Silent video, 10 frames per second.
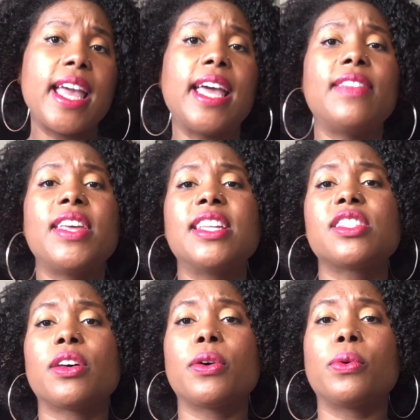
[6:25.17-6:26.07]
And then
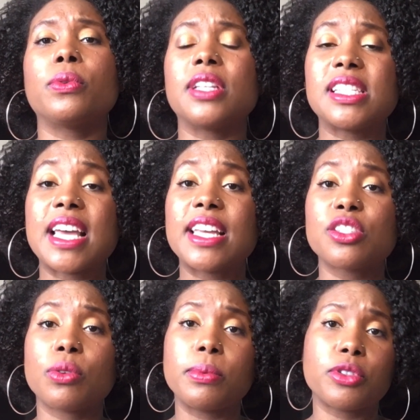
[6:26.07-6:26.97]
so the second
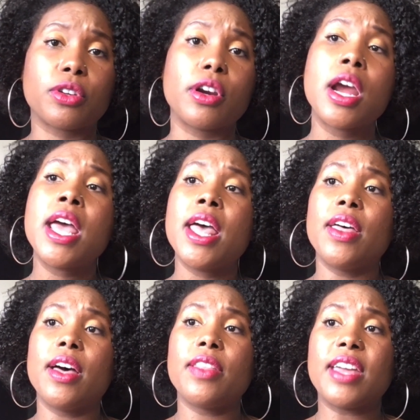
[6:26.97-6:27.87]
scripture
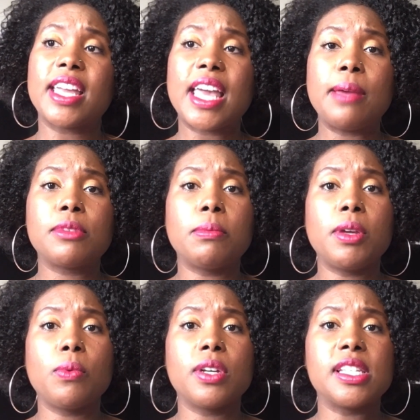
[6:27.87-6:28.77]
that came to me
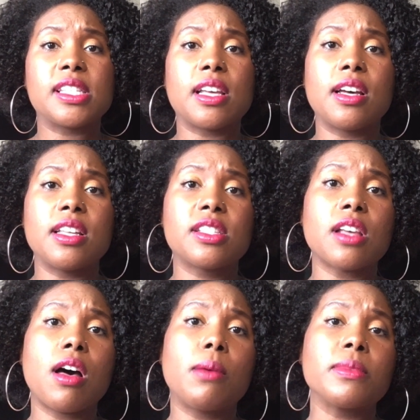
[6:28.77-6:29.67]
was
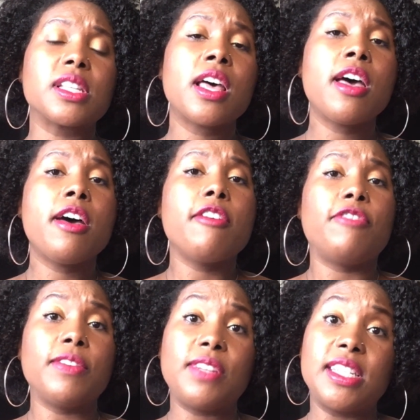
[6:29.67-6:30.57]
Psalms
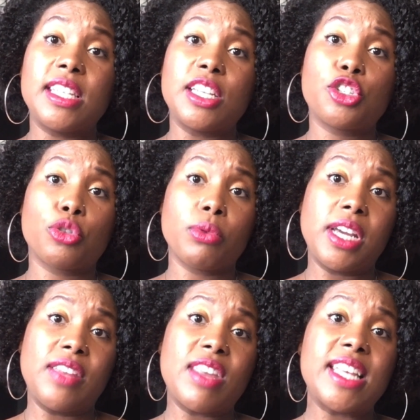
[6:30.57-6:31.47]

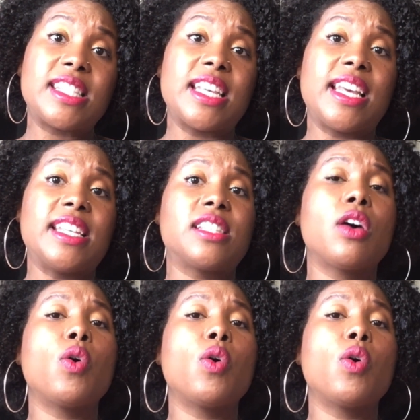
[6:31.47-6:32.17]
56:3, and that says,